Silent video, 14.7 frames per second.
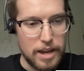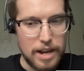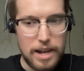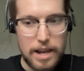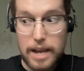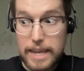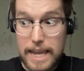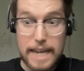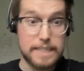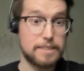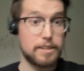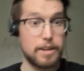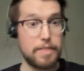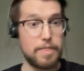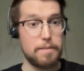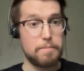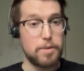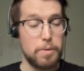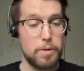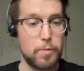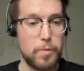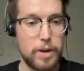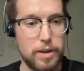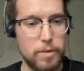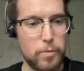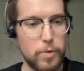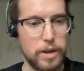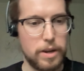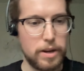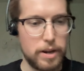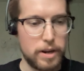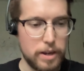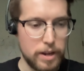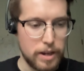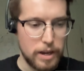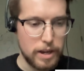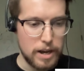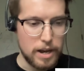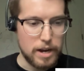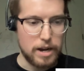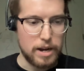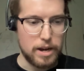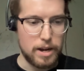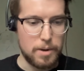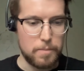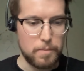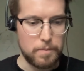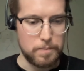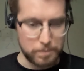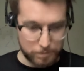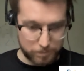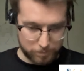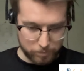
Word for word: Uh, yes, at the moment we we um,